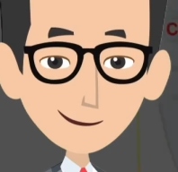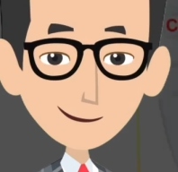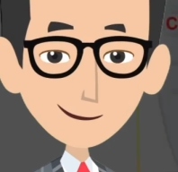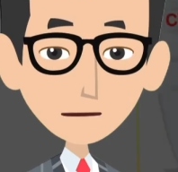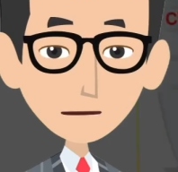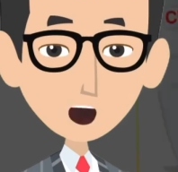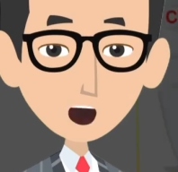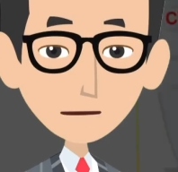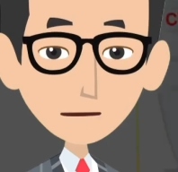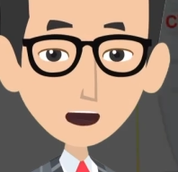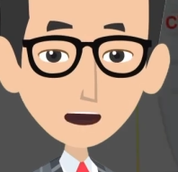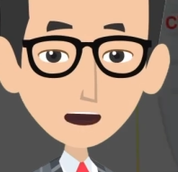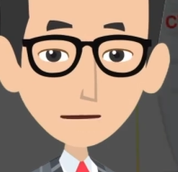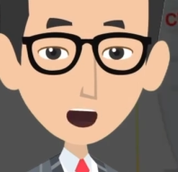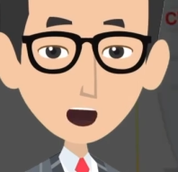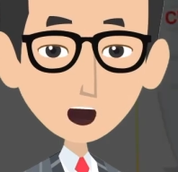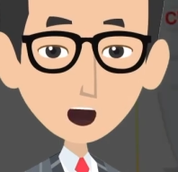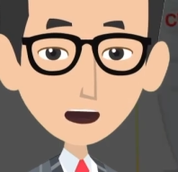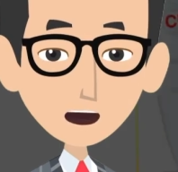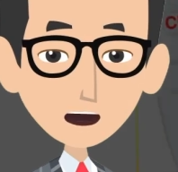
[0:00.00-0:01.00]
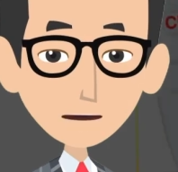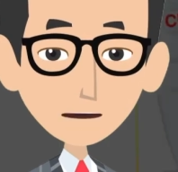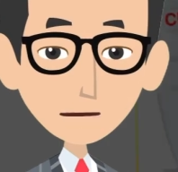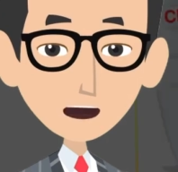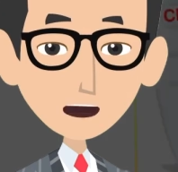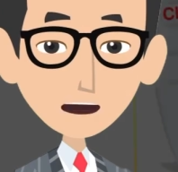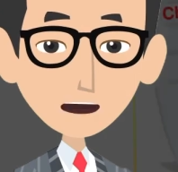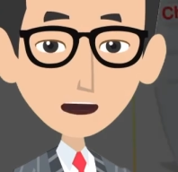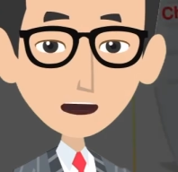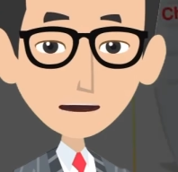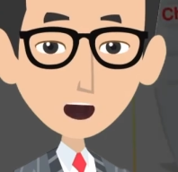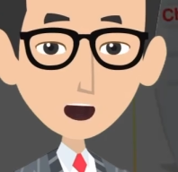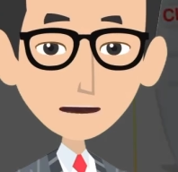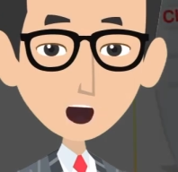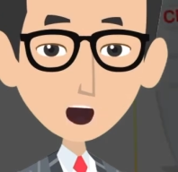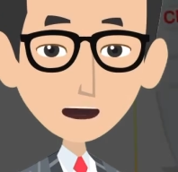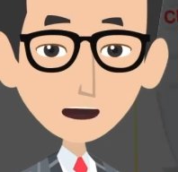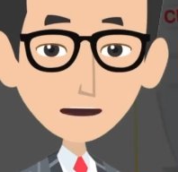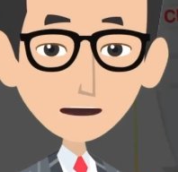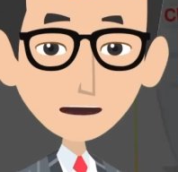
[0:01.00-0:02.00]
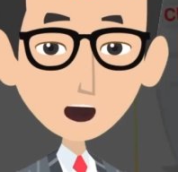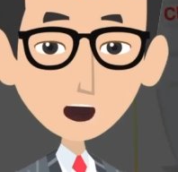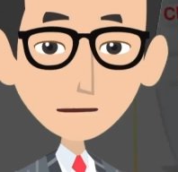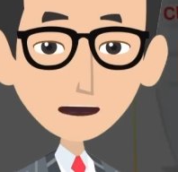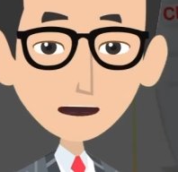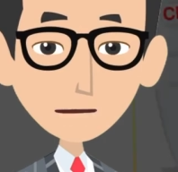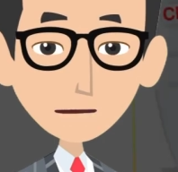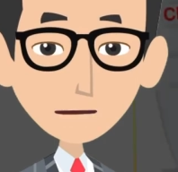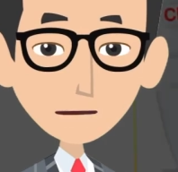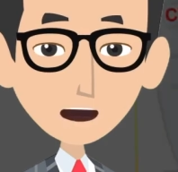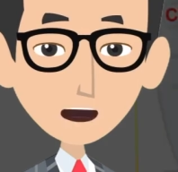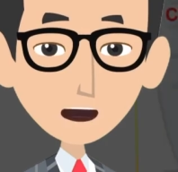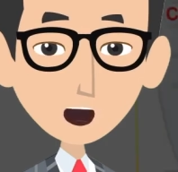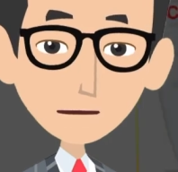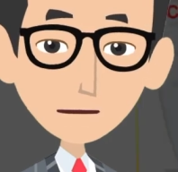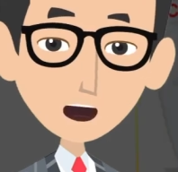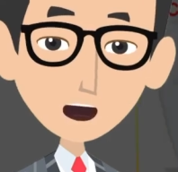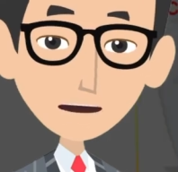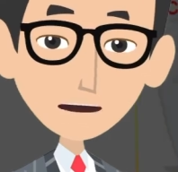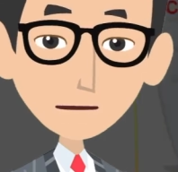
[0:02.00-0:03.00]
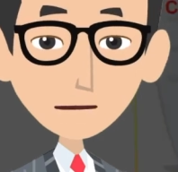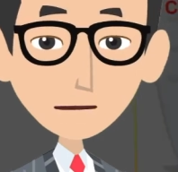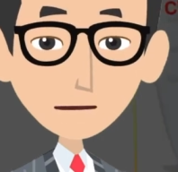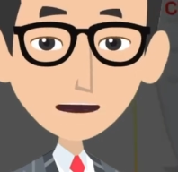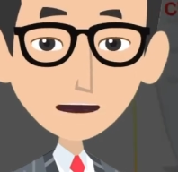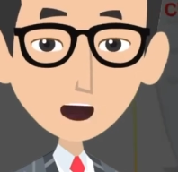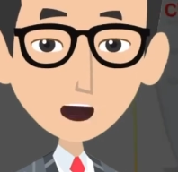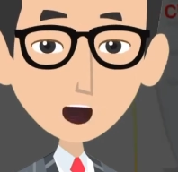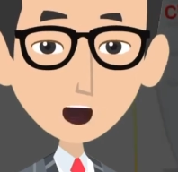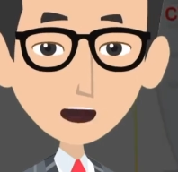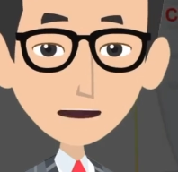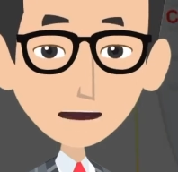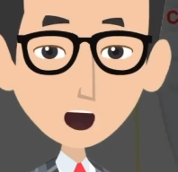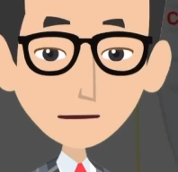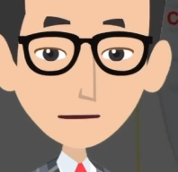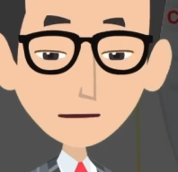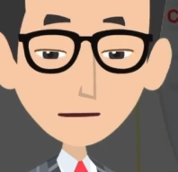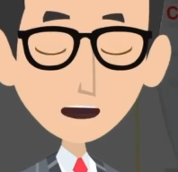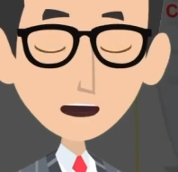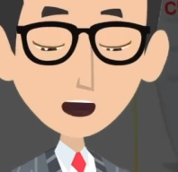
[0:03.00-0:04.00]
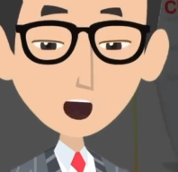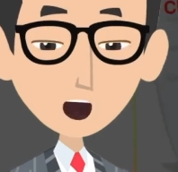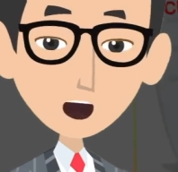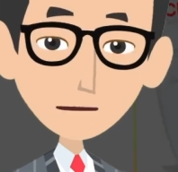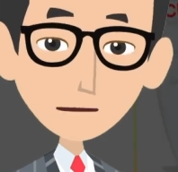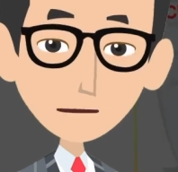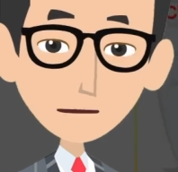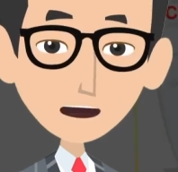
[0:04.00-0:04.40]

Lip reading: The scope management plan may be updated to reflect how the change